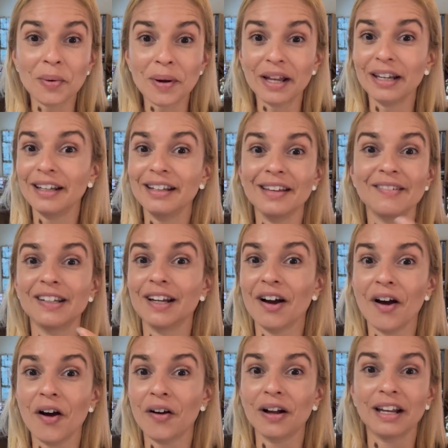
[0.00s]
hey, how you
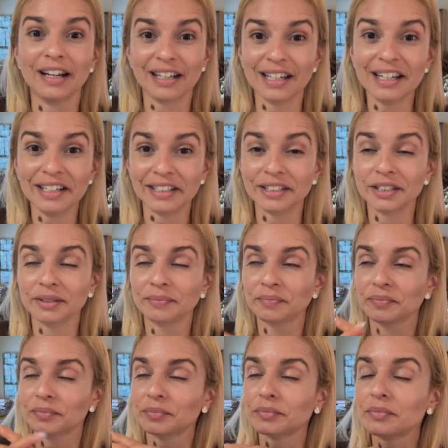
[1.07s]
doing? And giving a hug
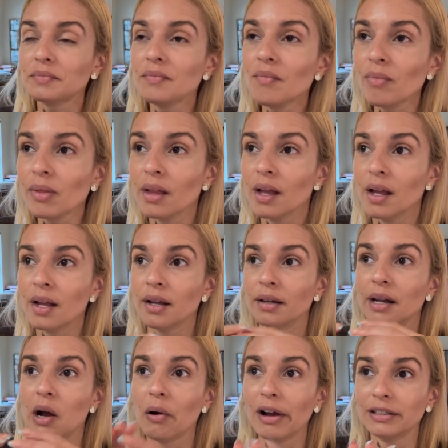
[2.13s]
and a kiss.
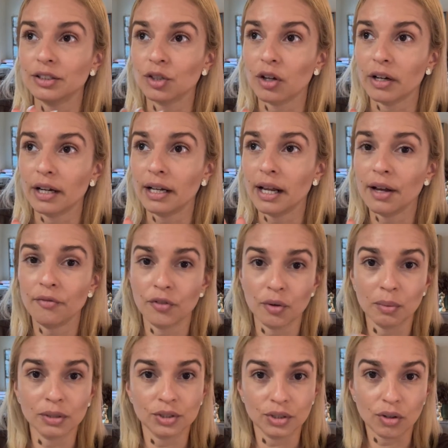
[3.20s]
Now I
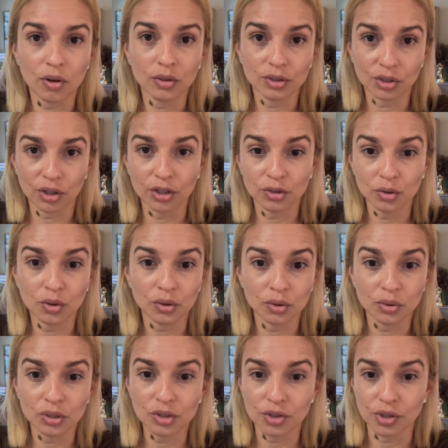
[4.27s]
started a few months
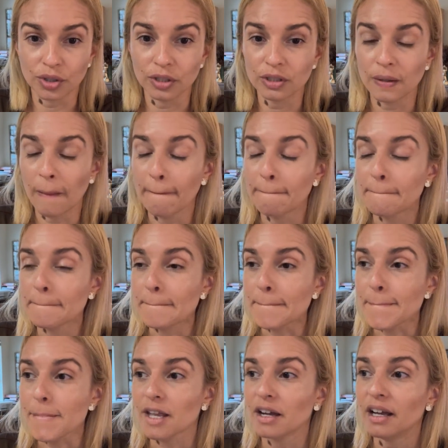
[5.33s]
ago, started to go to the
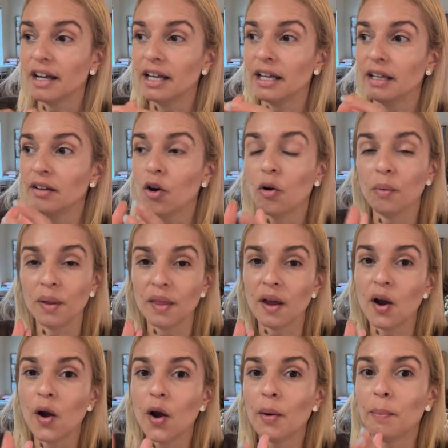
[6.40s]
church.
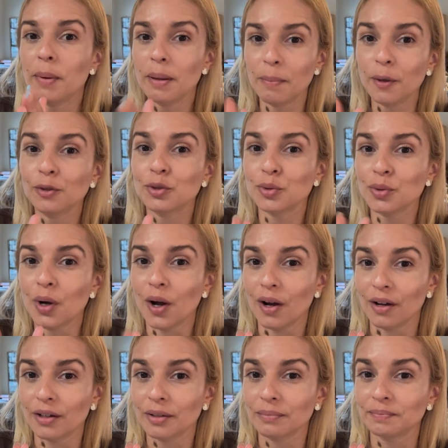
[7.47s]
And over there,
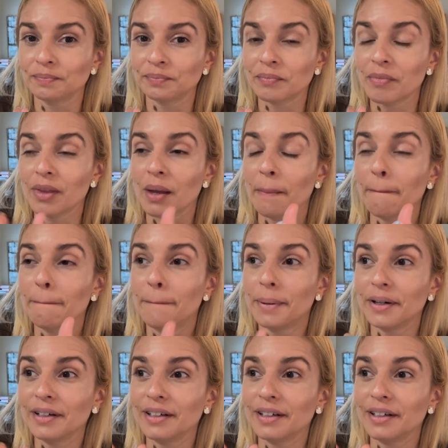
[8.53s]
people do hug,